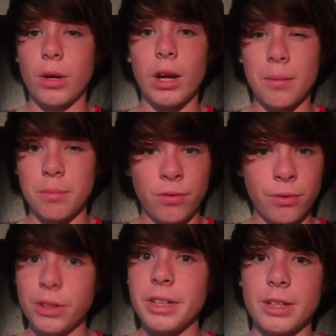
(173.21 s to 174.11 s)
but I'm
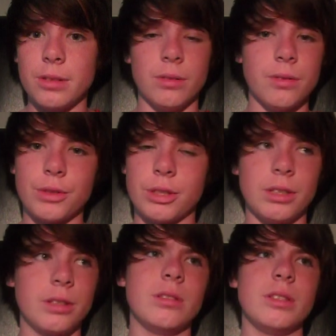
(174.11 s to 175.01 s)
free now for
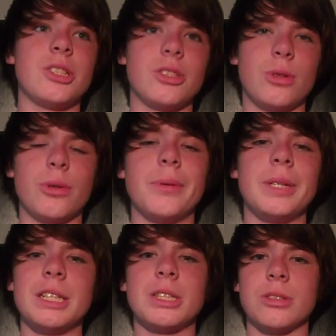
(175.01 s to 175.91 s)
at least 2
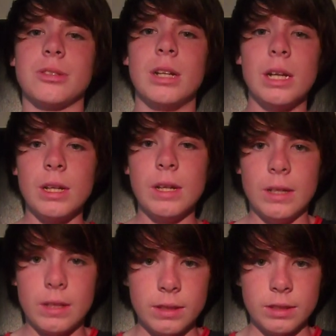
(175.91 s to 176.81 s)
weeks, so
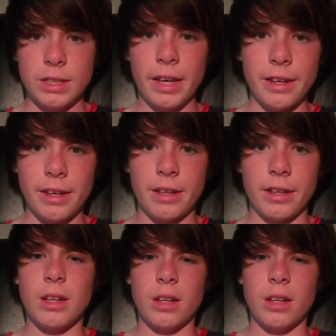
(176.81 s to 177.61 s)
yay.